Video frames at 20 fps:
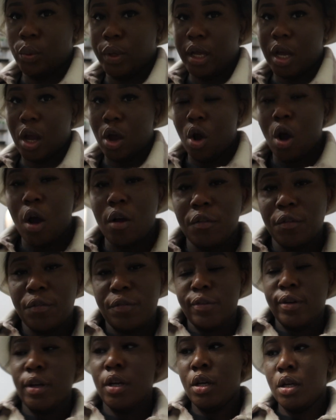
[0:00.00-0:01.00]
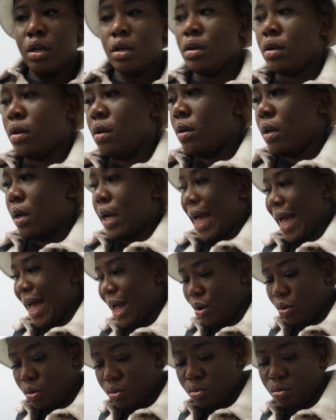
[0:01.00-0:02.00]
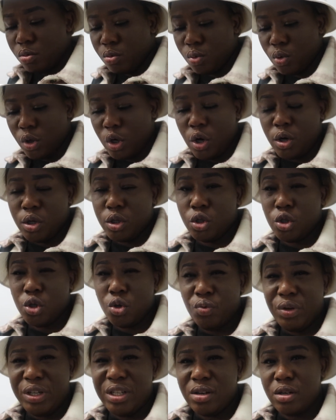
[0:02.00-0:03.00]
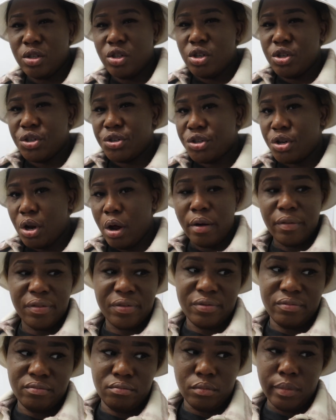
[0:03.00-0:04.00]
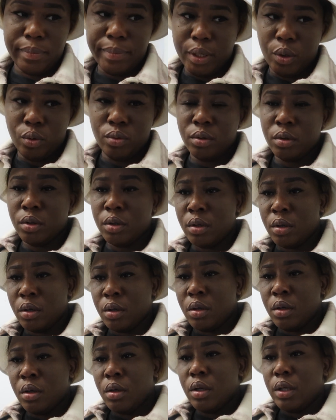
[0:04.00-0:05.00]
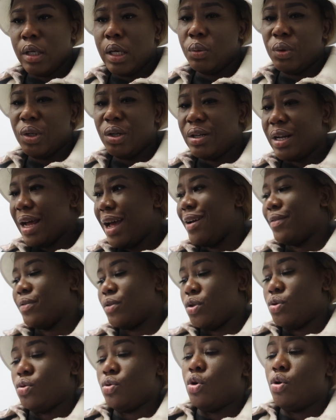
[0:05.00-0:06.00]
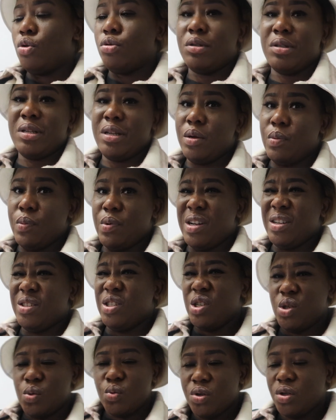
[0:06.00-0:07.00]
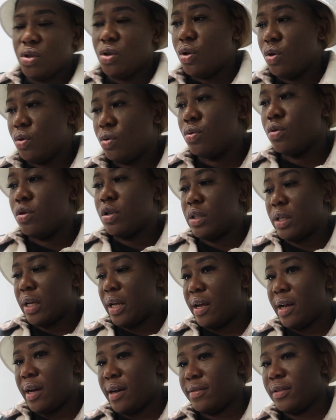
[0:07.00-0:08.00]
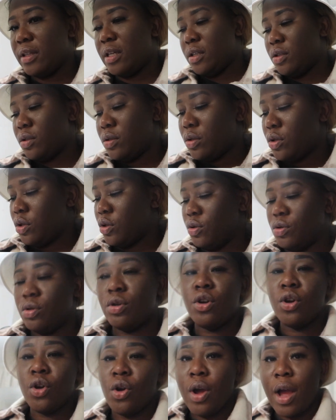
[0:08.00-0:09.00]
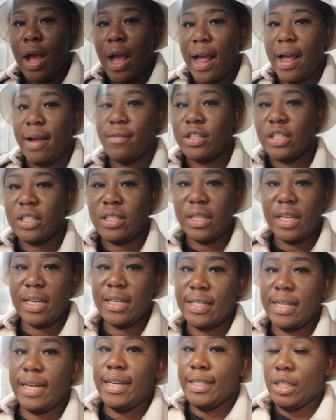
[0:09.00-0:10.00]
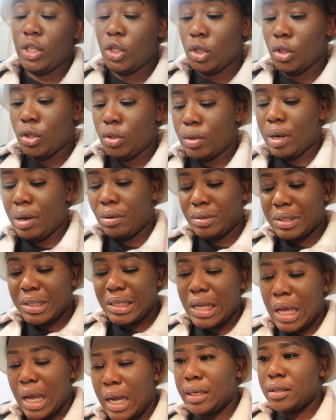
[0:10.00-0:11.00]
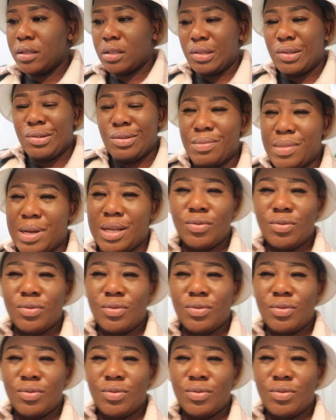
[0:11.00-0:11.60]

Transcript: we are off. Out. We're going to return the stuff. Yeah, we don't have to go today, but I just want to go because I have things to. I have other things I need to do outside, so I might